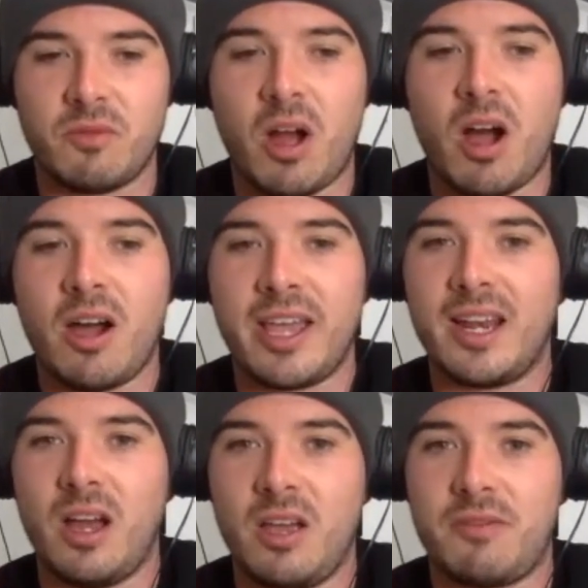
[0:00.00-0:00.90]
high in
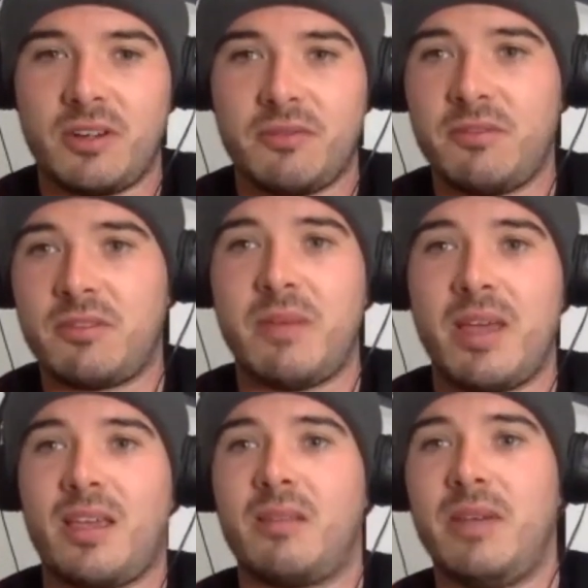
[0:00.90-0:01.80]
life and they're fucking
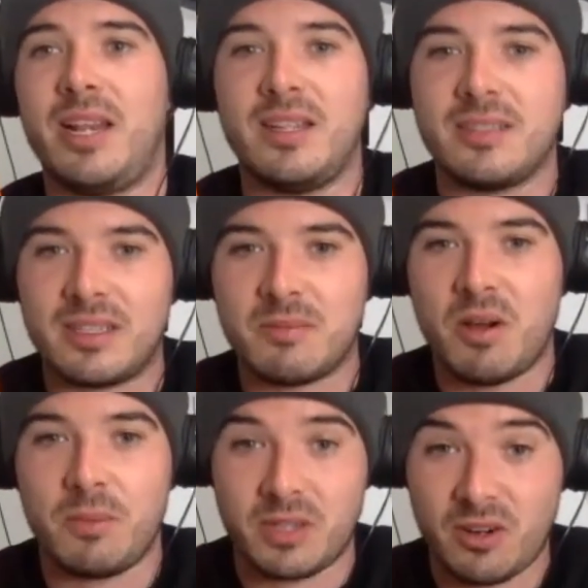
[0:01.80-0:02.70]
making millions at the moment.